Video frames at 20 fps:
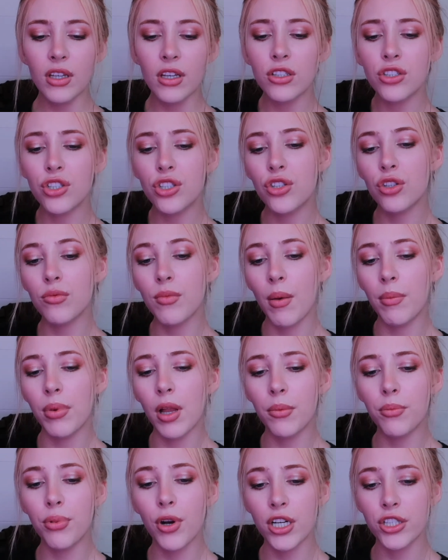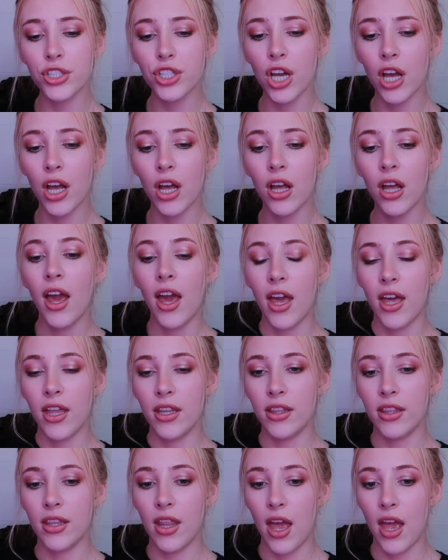She took my blood pressure,
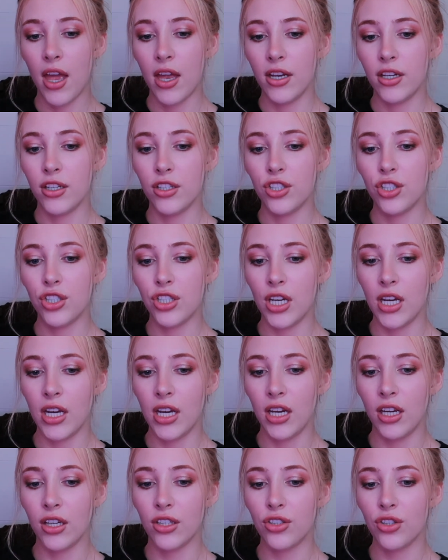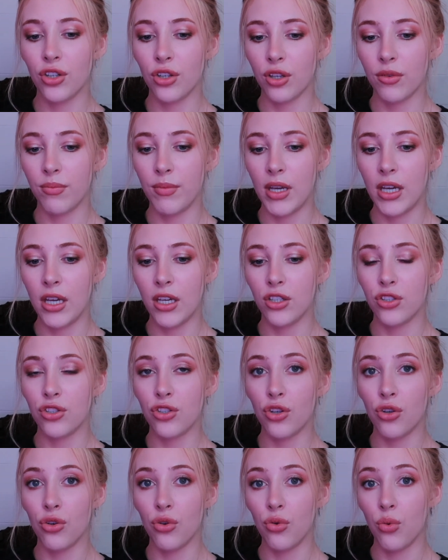and then she took me
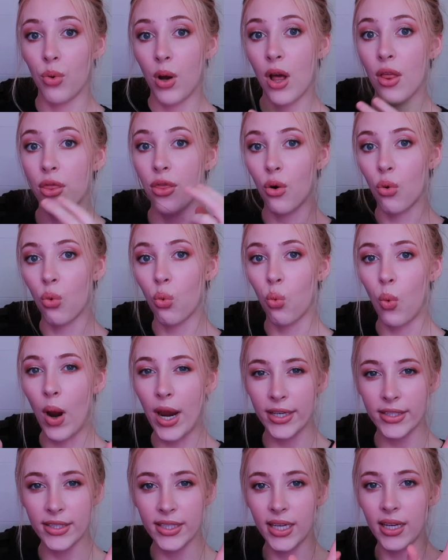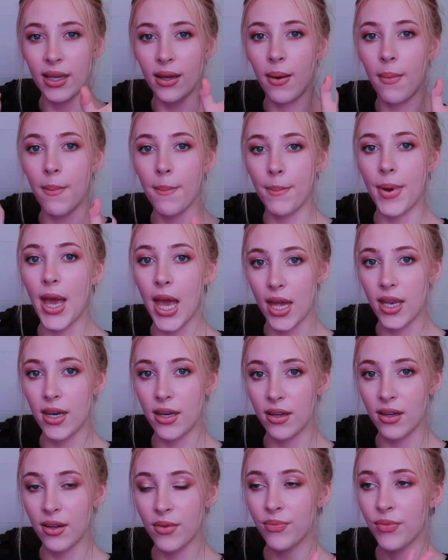to the waiting
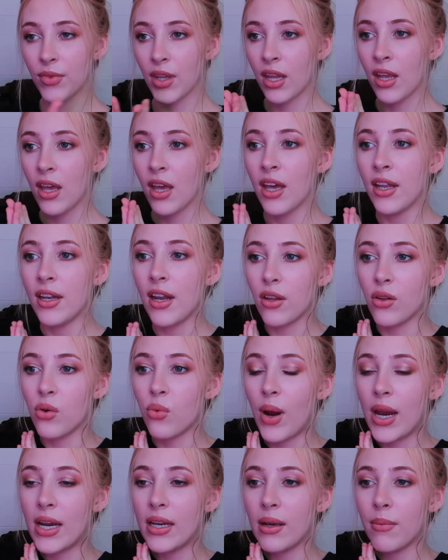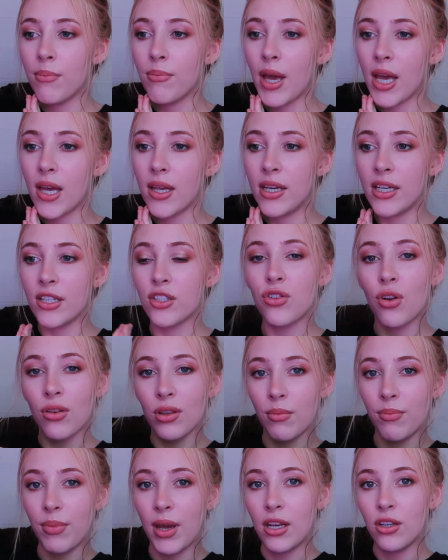bed. Now, the waiting bed is not
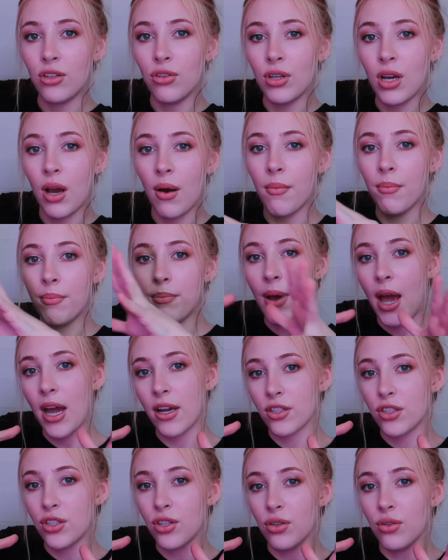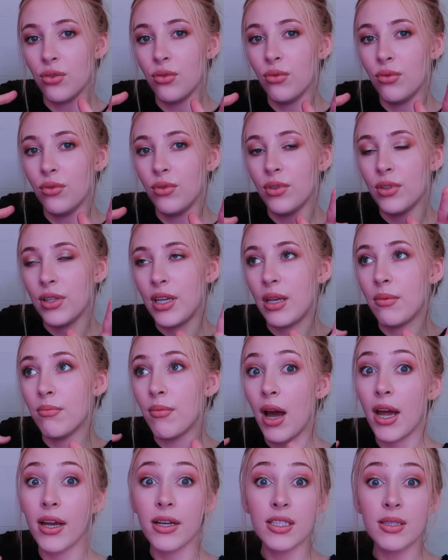the bed you come back to, in
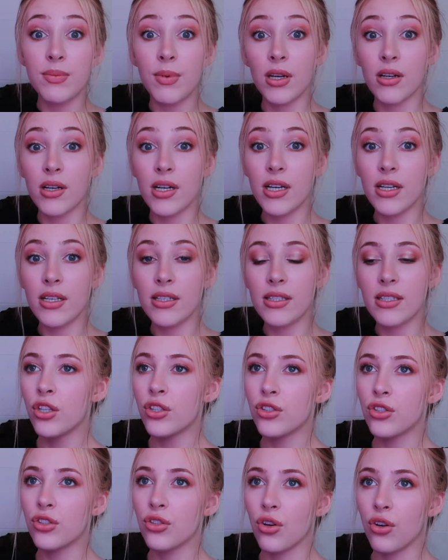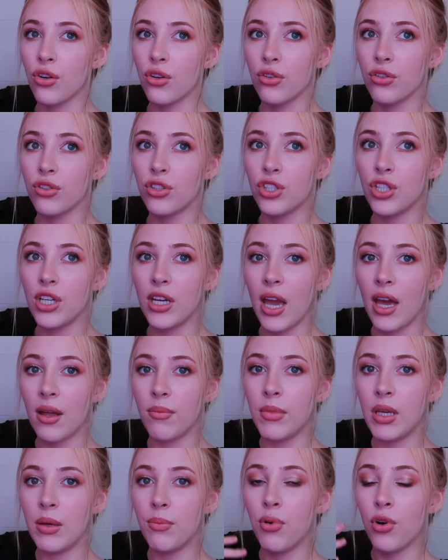my experience. So she
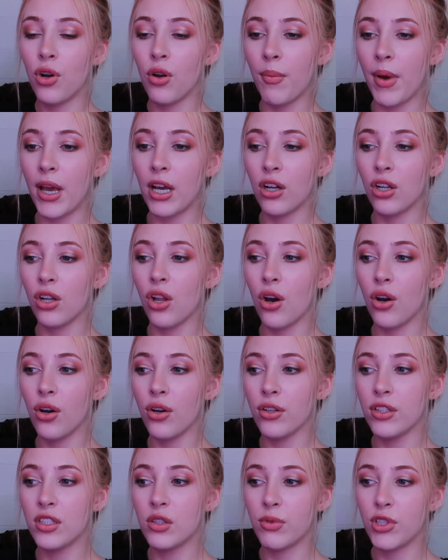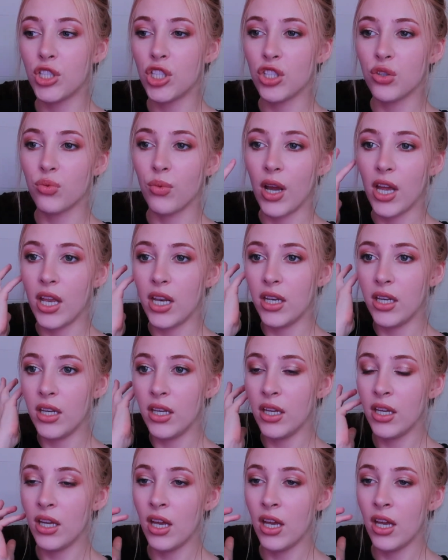had me put on my clothes, which is when